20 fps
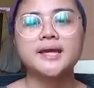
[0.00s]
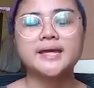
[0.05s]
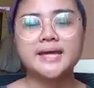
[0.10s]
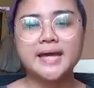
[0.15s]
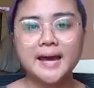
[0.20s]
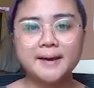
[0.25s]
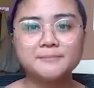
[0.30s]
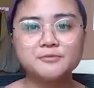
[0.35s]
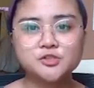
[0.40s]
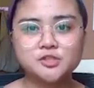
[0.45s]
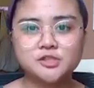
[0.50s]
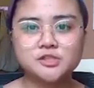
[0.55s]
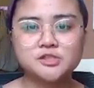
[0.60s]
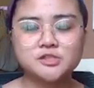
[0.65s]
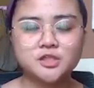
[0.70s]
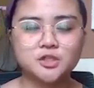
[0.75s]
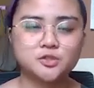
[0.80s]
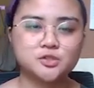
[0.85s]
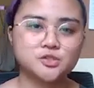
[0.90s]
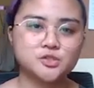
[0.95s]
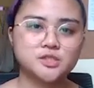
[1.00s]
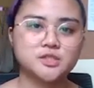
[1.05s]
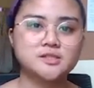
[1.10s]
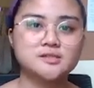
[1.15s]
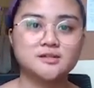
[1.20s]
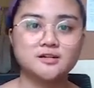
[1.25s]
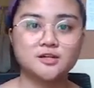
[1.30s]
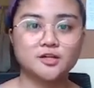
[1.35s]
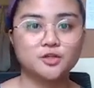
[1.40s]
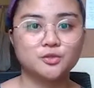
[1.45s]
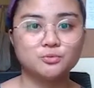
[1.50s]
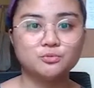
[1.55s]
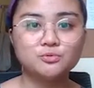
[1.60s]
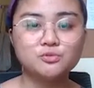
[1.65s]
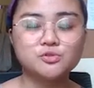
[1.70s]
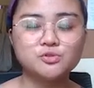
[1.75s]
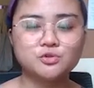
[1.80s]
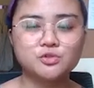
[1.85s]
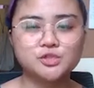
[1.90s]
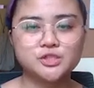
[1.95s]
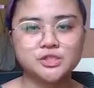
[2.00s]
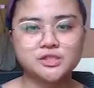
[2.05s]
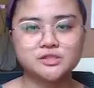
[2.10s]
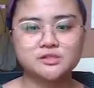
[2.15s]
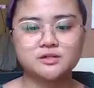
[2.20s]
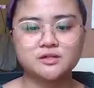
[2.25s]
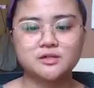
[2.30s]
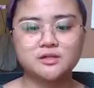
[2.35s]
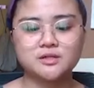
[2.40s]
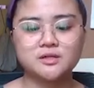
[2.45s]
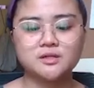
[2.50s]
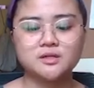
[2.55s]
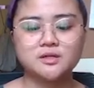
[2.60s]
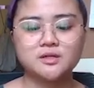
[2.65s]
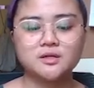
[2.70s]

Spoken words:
captions that she's gonna use, or she's gonna,